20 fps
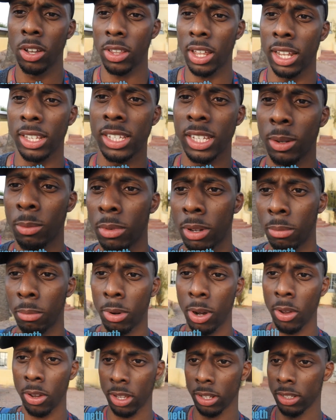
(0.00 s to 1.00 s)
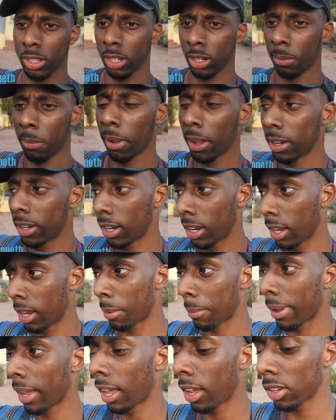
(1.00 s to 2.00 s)
you know that someone broke into my
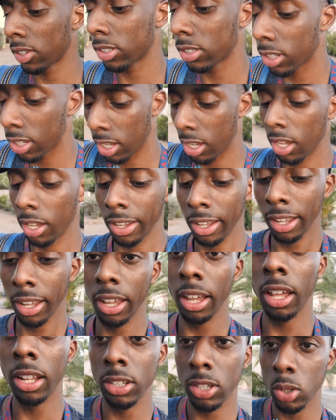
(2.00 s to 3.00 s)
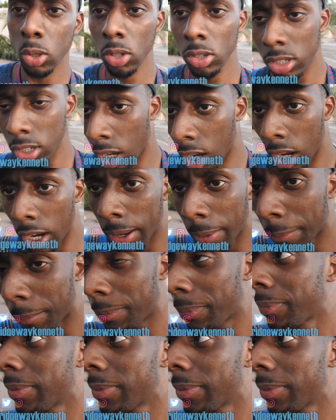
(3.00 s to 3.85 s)
damn house in Tucson.